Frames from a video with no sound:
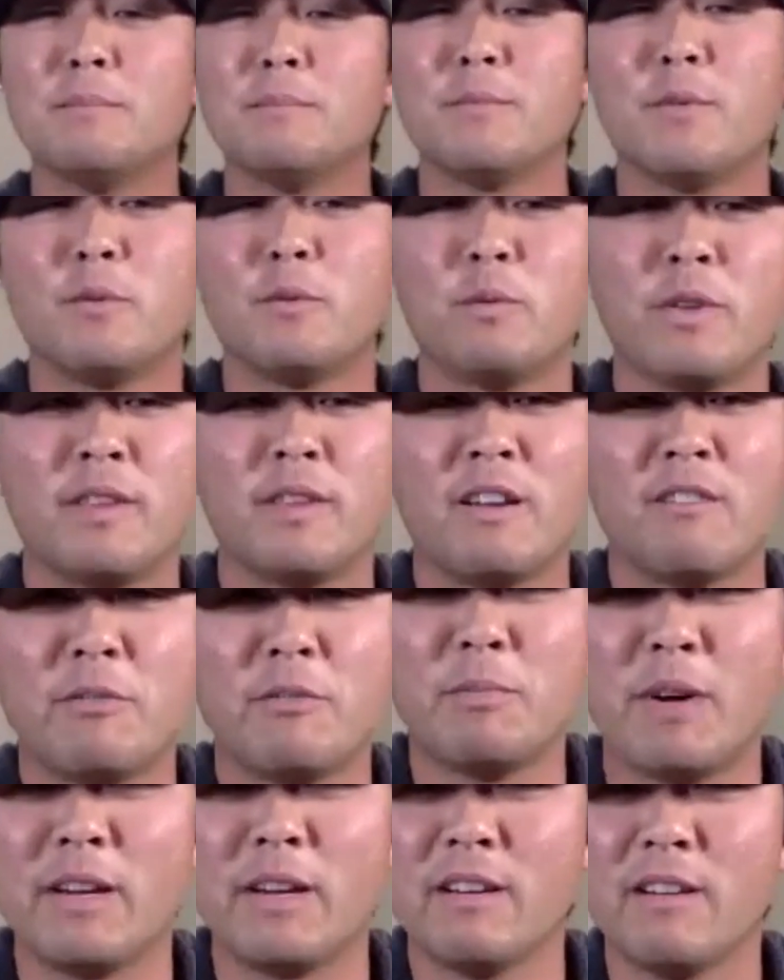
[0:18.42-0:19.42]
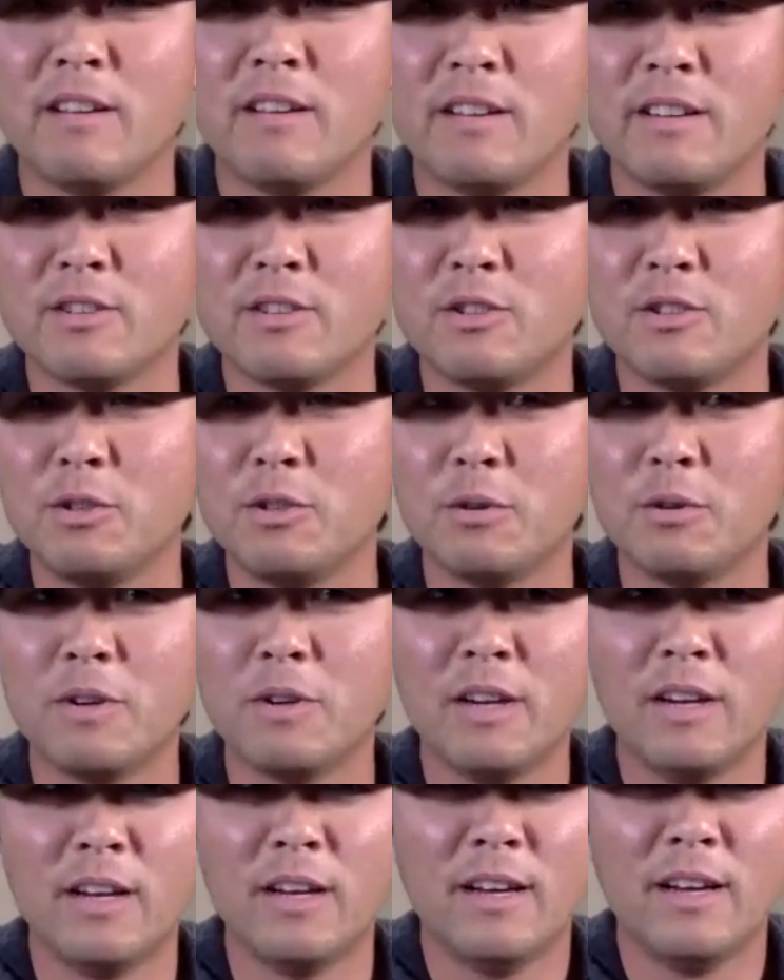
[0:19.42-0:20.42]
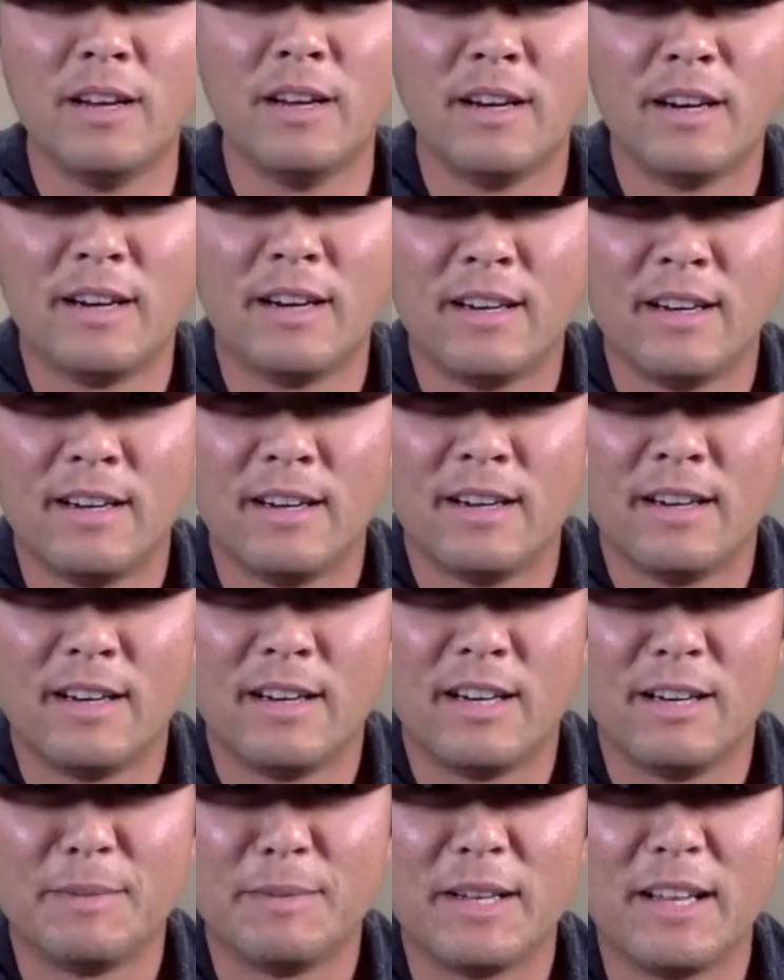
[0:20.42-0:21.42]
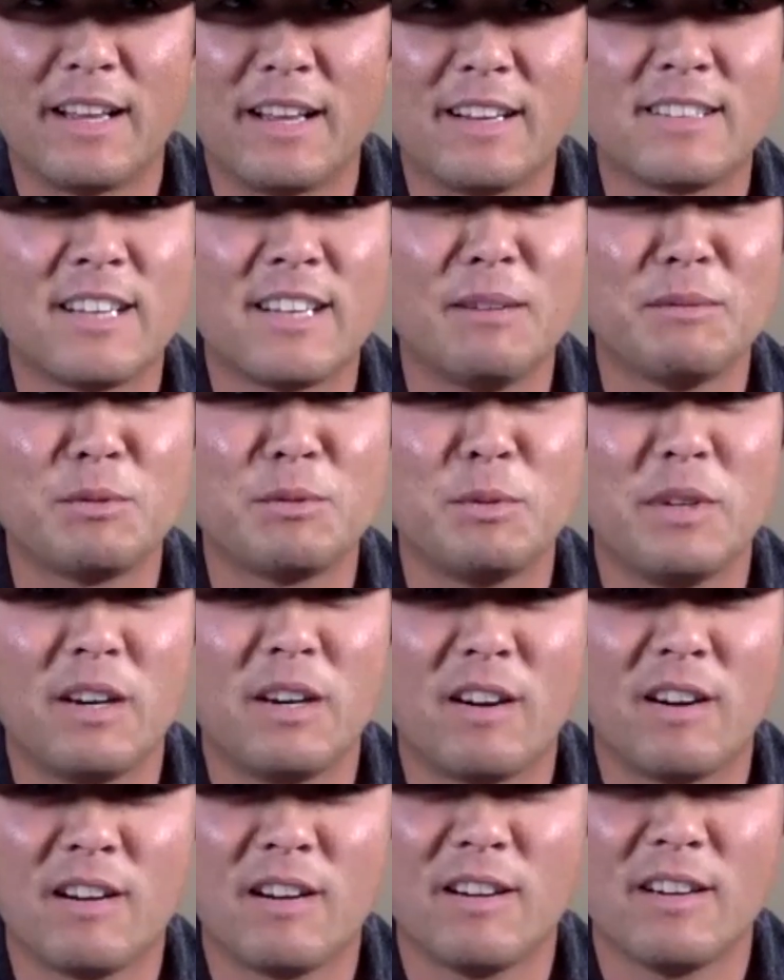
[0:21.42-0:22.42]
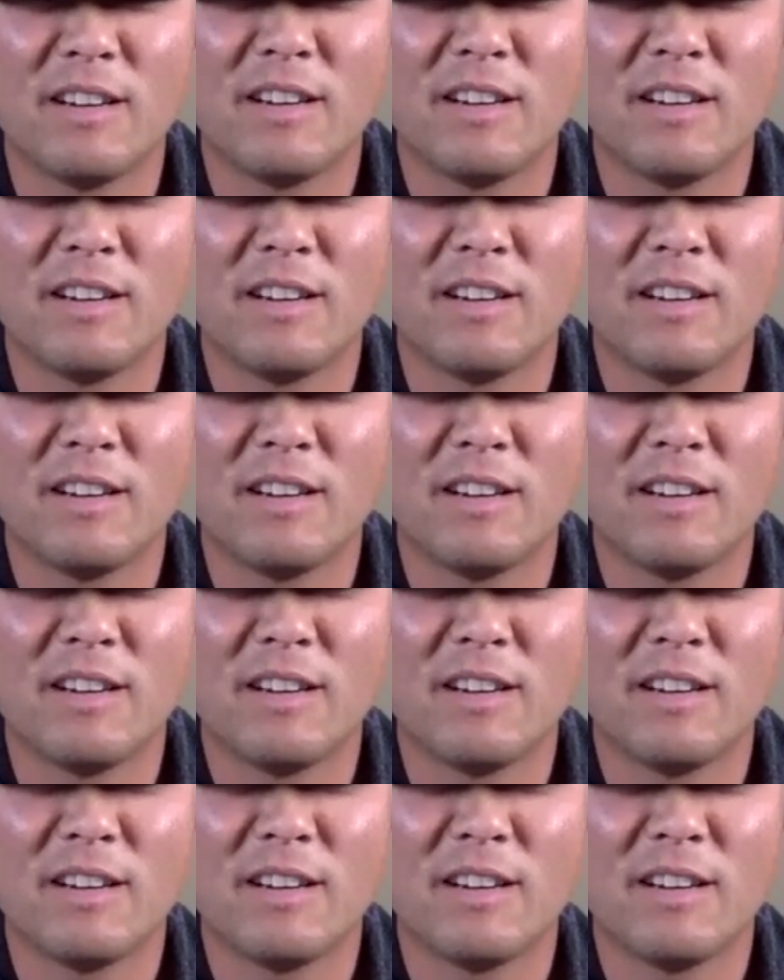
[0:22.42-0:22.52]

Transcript: with everybody on here too. A lot of times we are